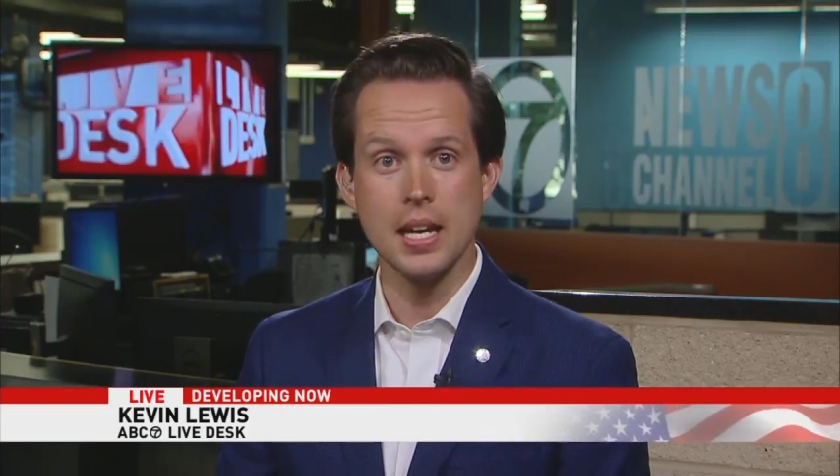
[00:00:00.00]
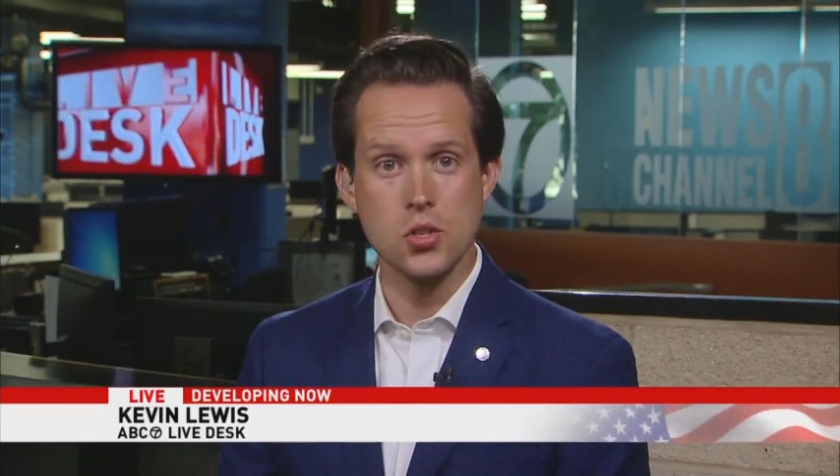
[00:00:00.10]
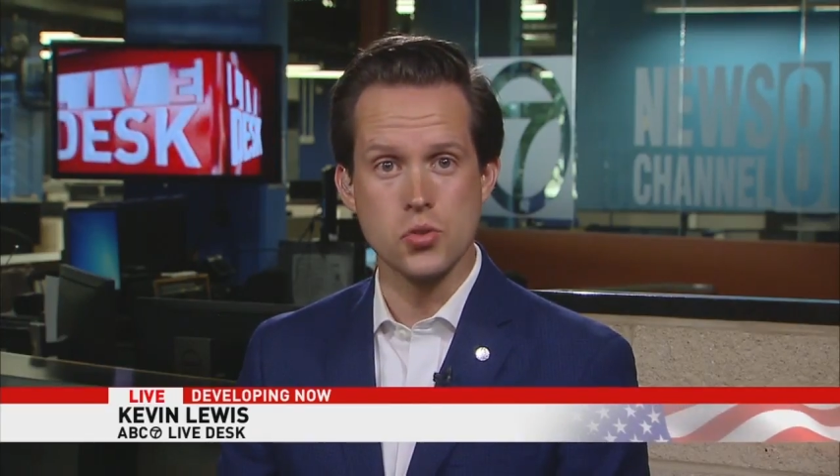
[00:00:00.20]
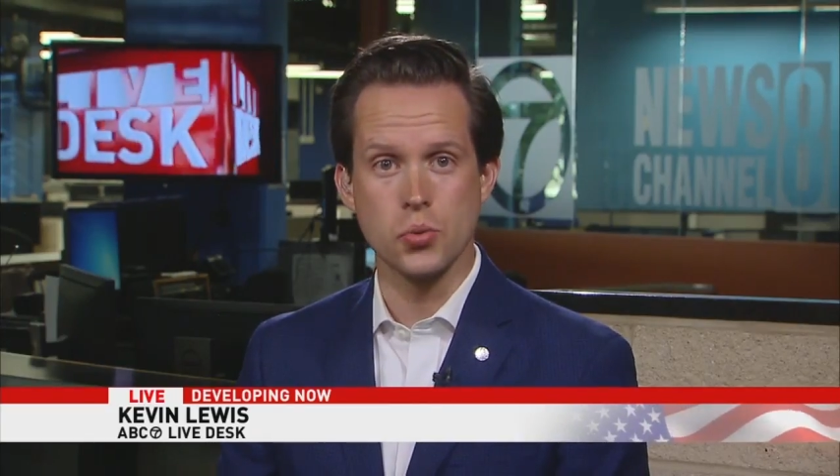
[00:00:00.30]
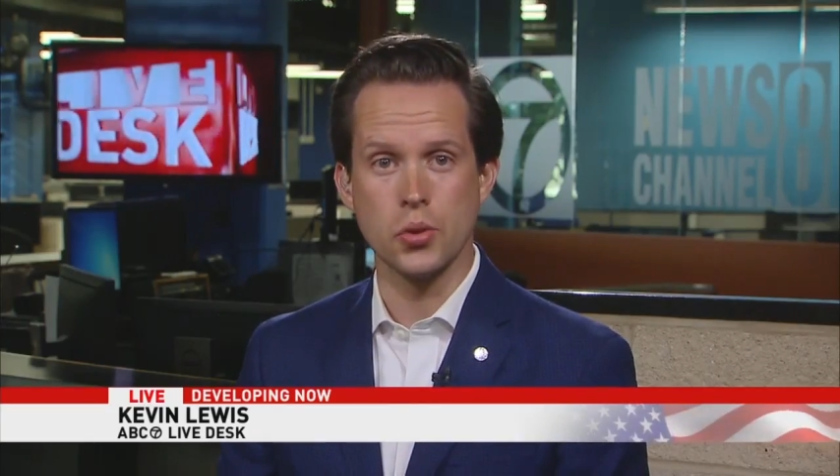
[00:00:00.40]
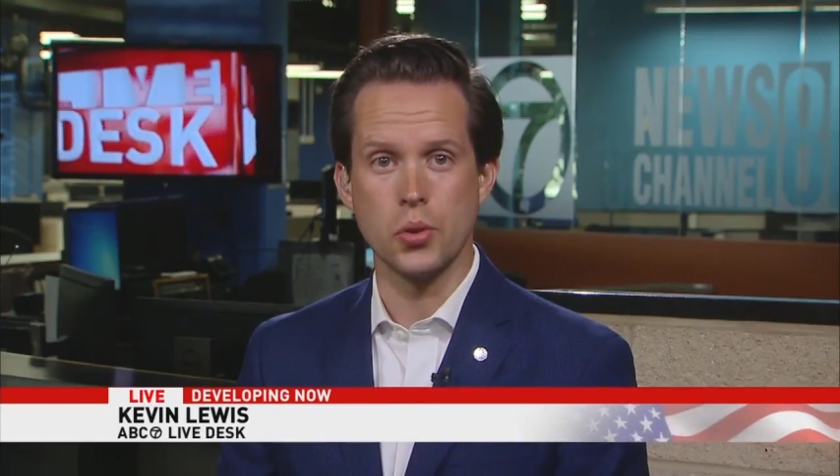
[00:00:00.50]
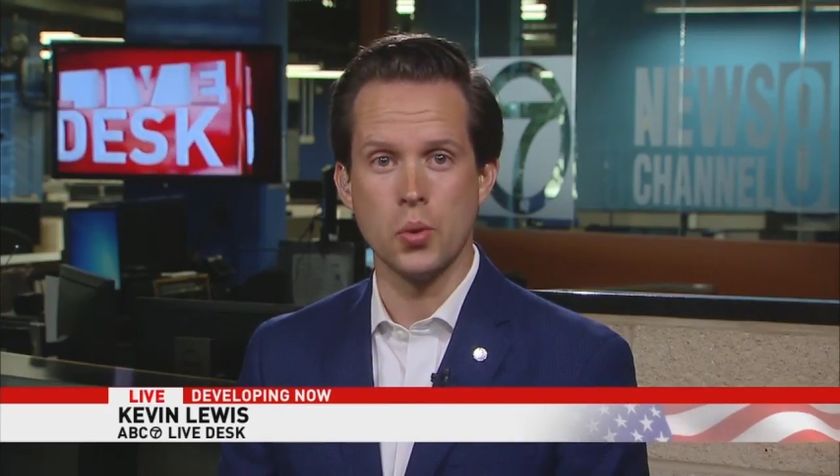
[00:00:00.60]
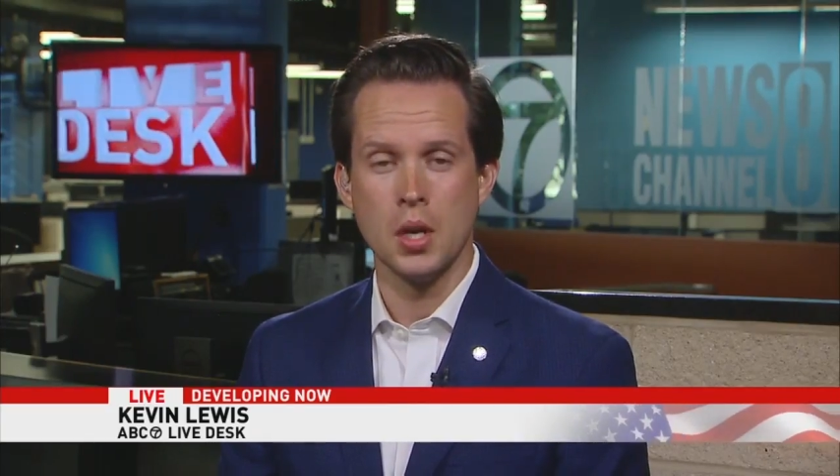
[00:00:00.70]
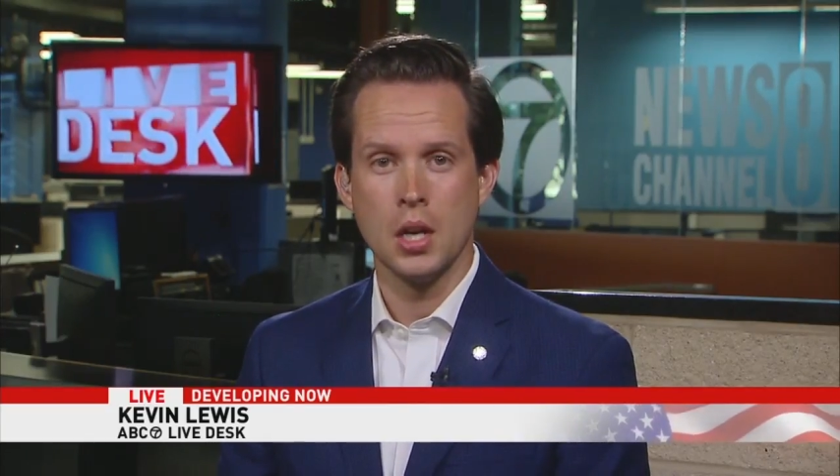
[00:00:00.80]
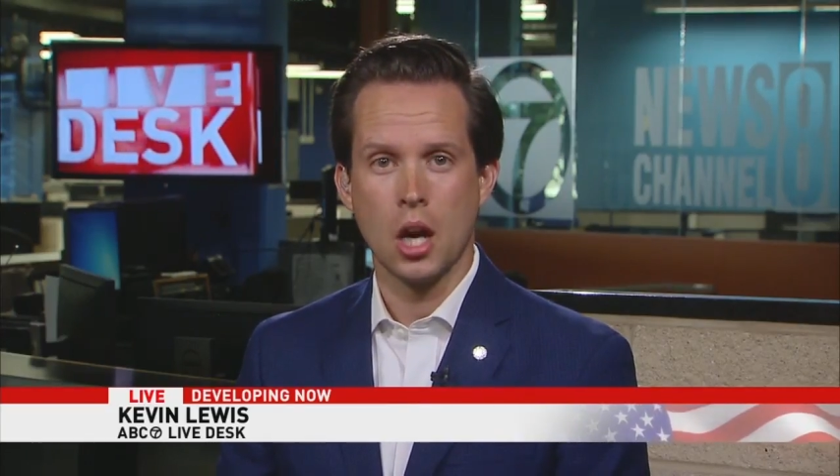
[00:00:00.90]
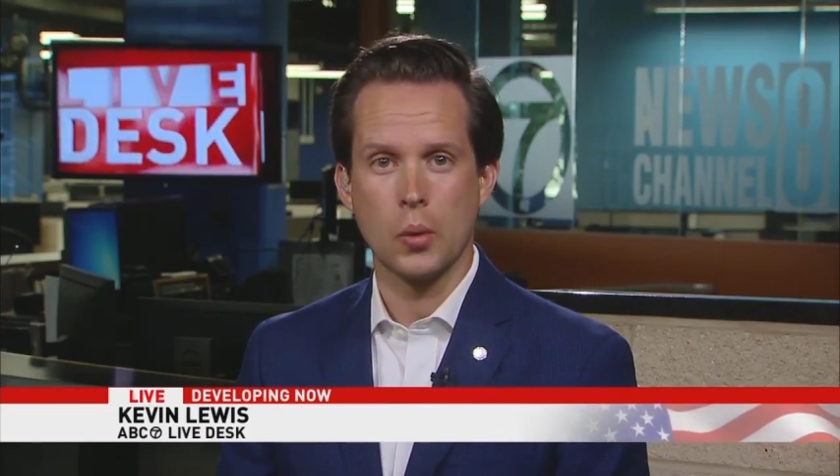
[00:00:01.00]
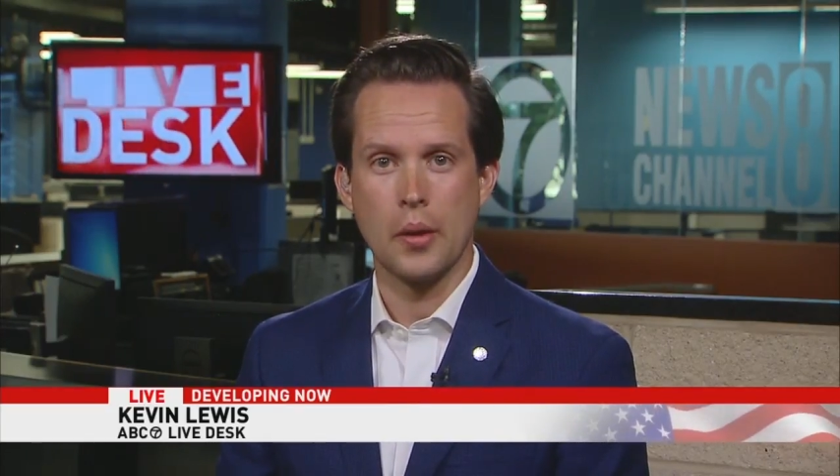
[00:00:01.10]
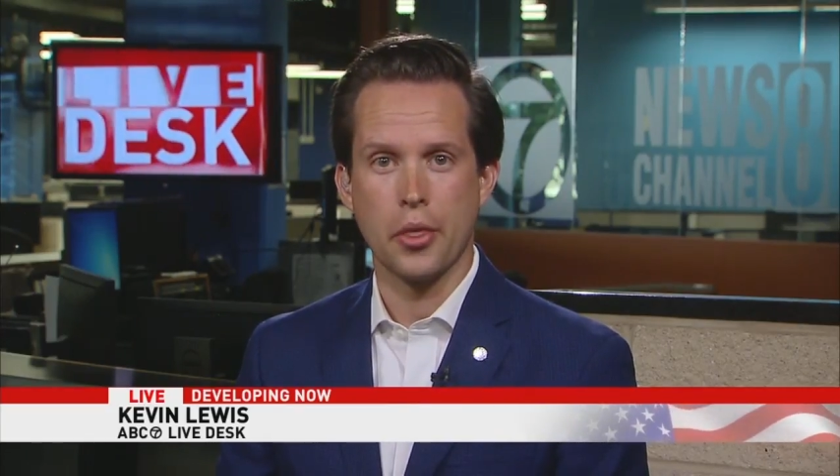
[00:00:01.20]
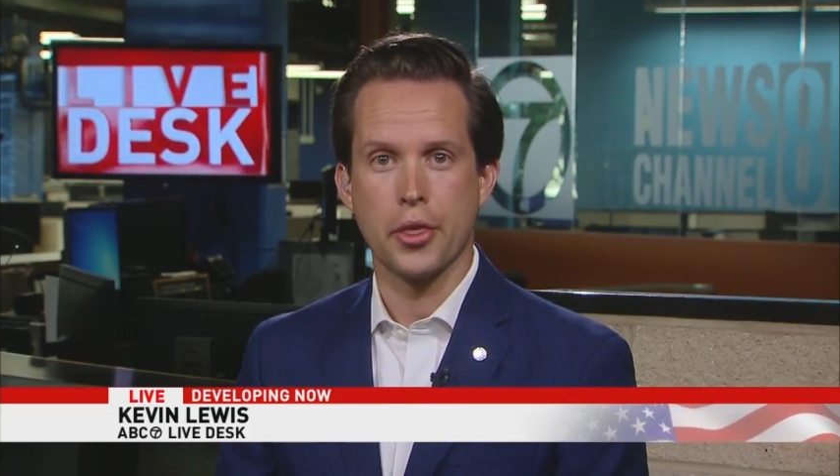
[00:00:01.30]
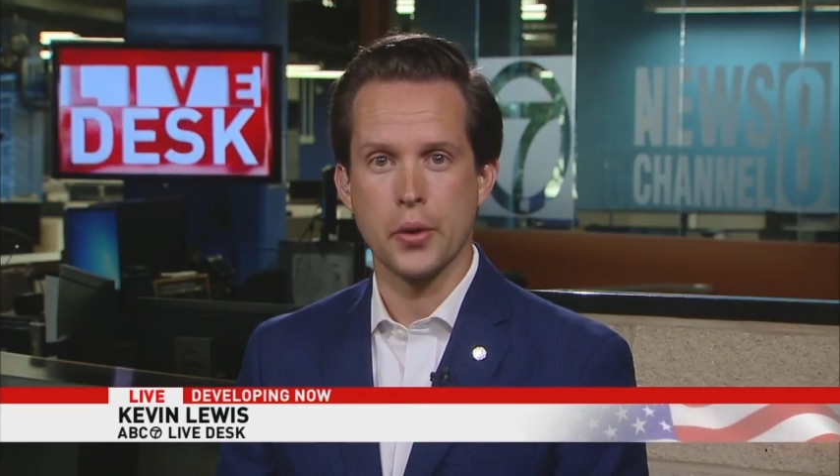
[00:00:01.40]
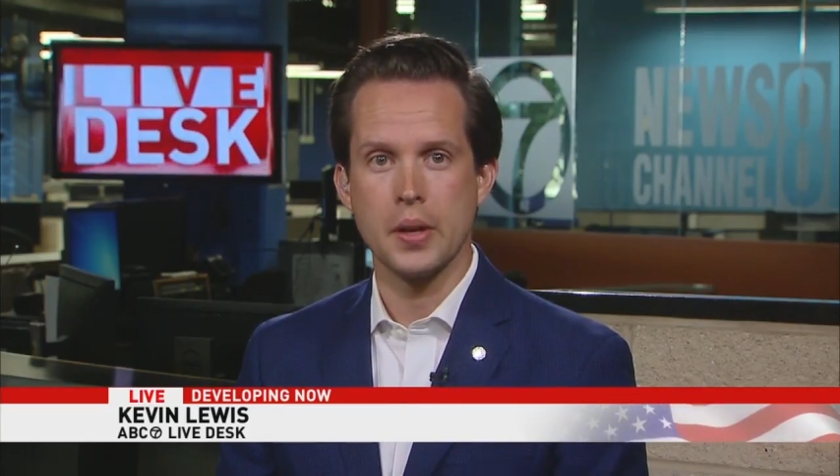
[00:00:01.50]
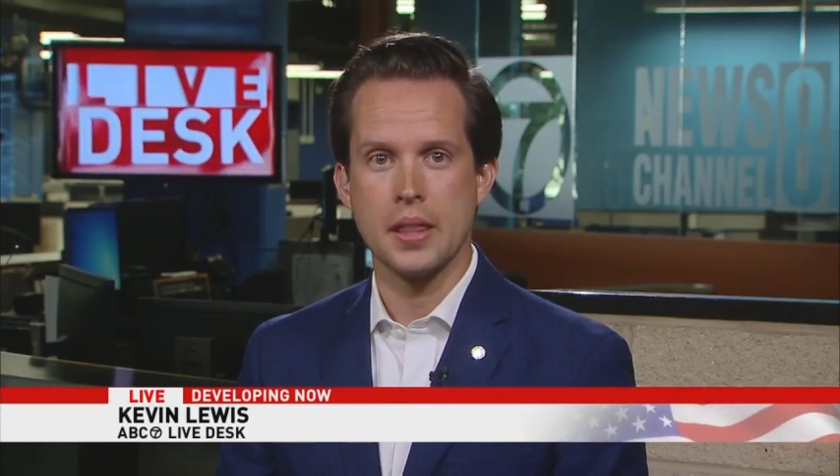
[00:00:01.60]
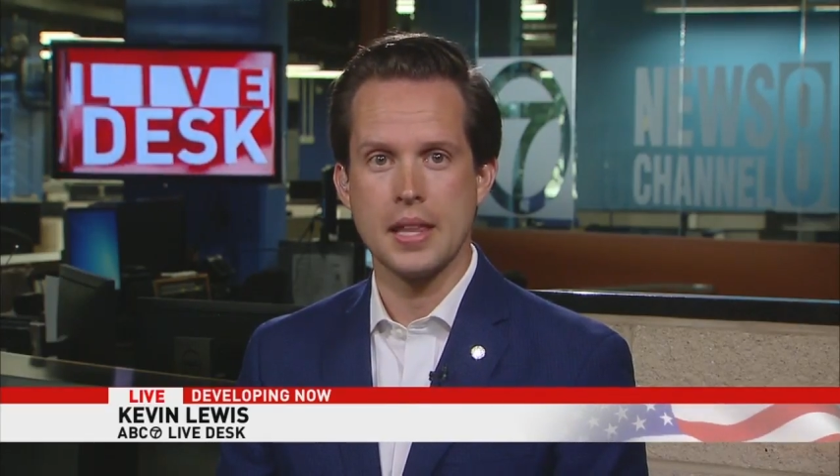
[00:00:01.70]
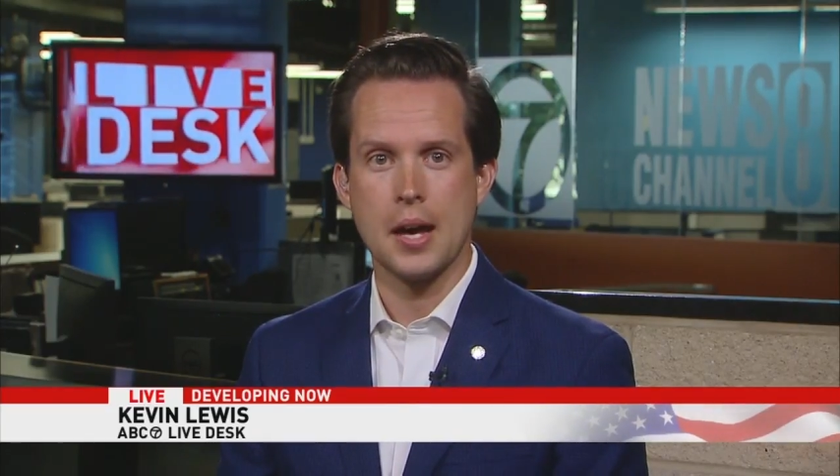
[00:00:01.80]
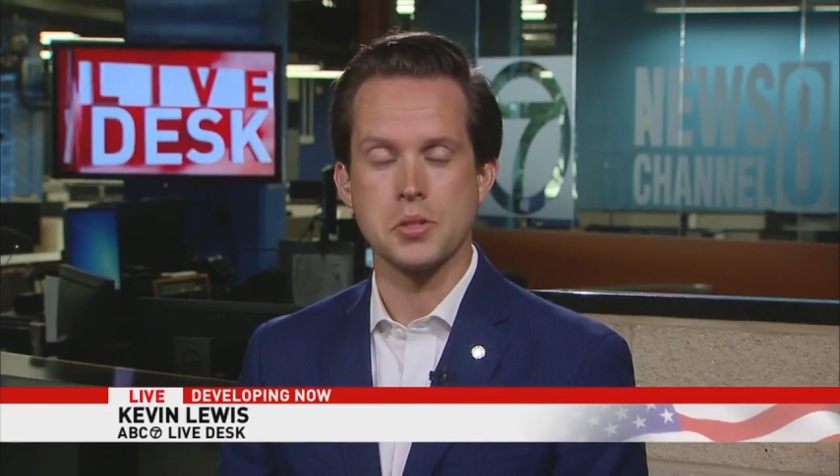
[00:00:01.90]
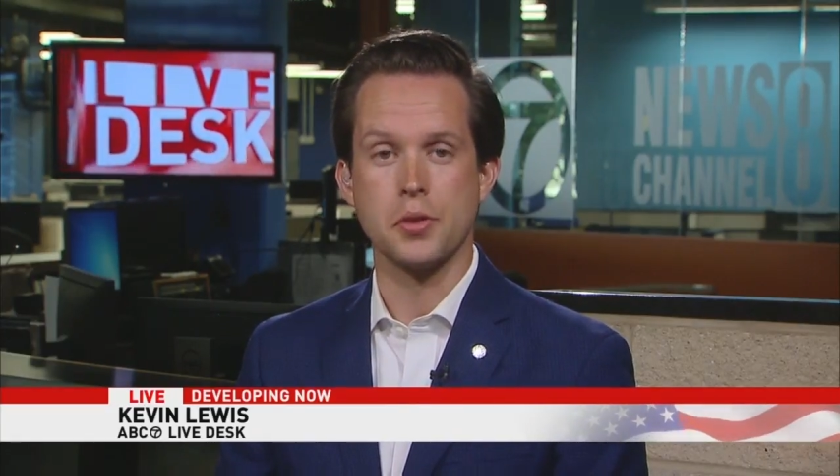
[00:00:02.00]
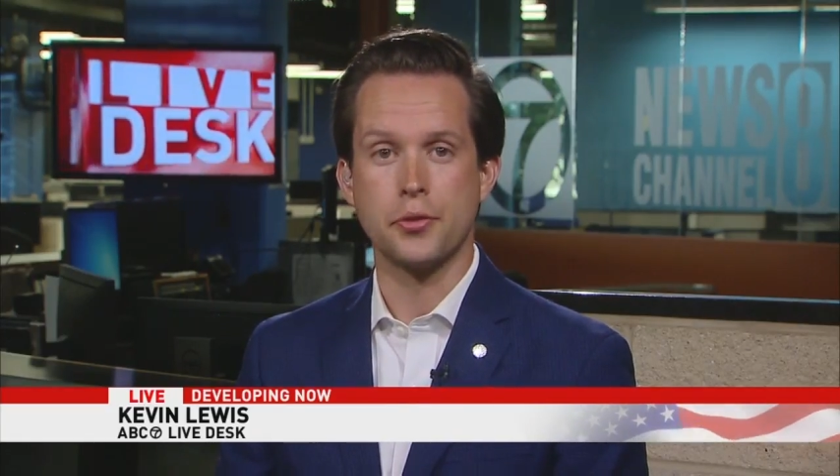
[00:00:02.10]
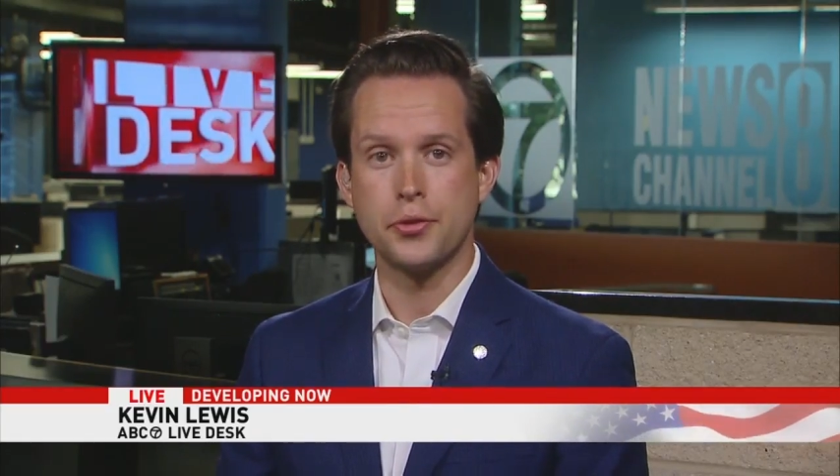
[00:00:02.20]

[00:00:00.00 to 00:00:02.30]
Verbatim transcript: it drew around 30,000